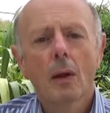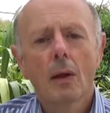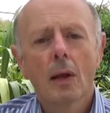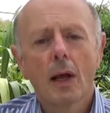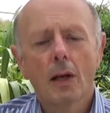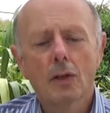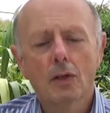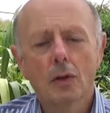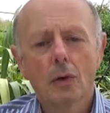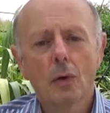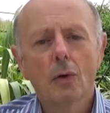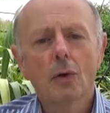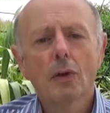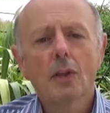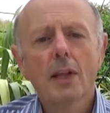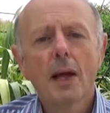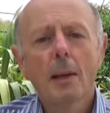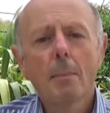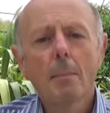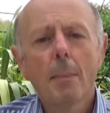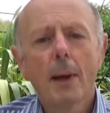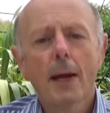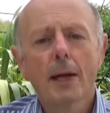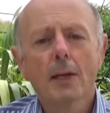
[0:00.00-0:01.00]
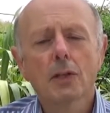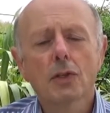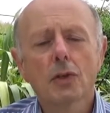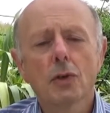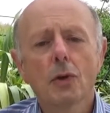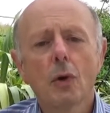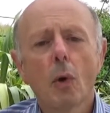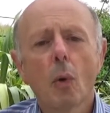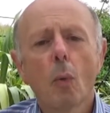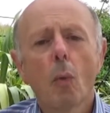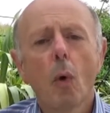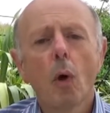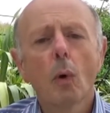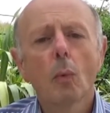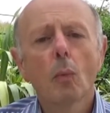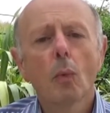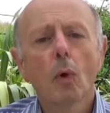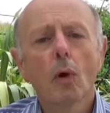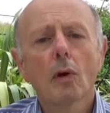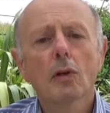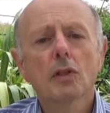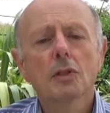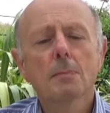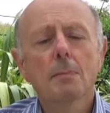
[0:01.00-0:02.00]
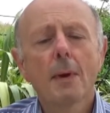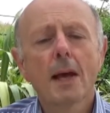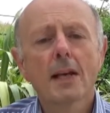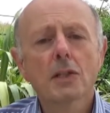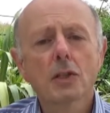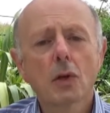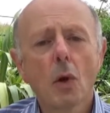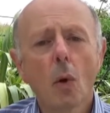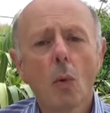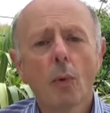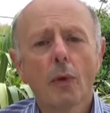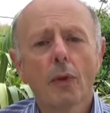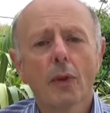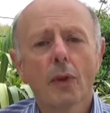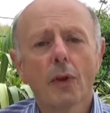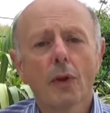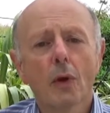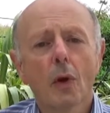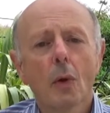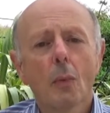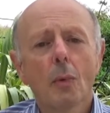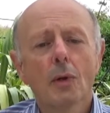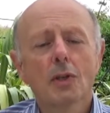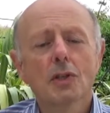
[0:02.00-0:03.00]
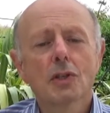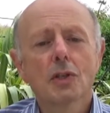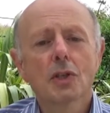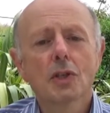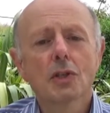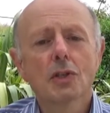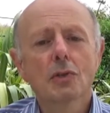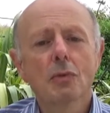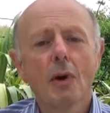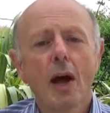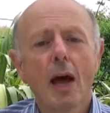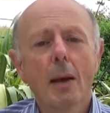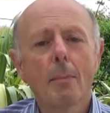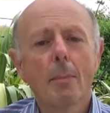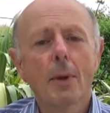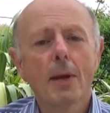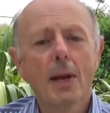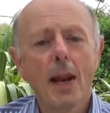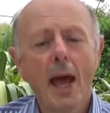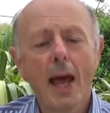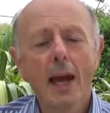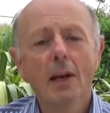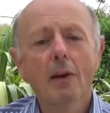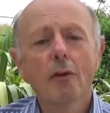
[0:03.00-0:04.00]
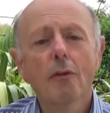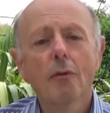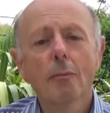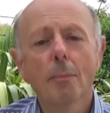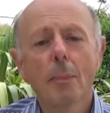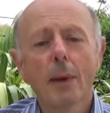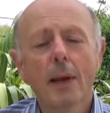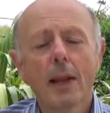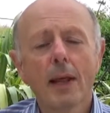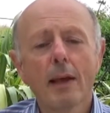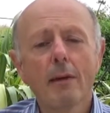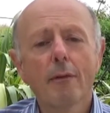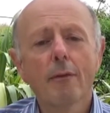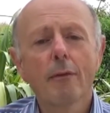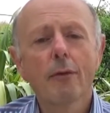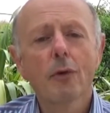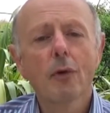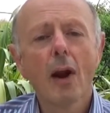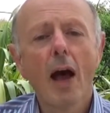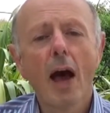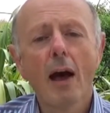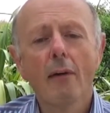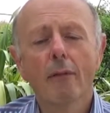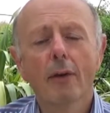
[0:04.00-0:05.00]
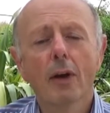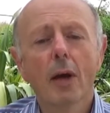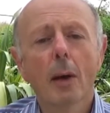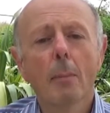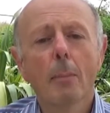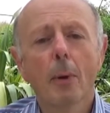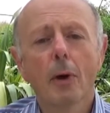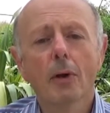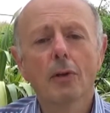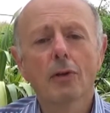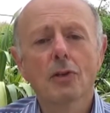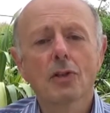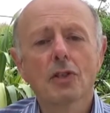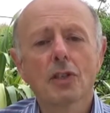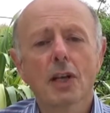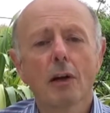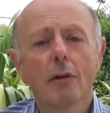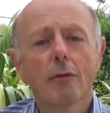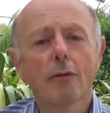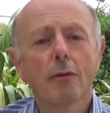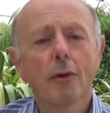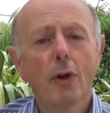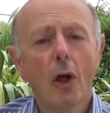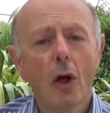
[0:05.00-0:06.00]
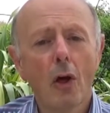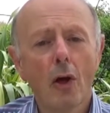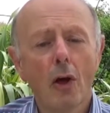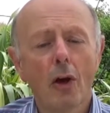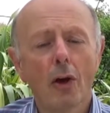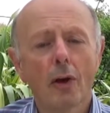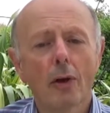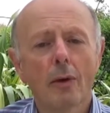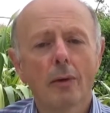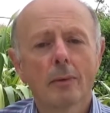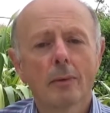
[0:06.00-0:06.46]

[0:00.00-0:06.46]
as you look at that picture, what words best go with it which describe a negative belief you're having about yourself now?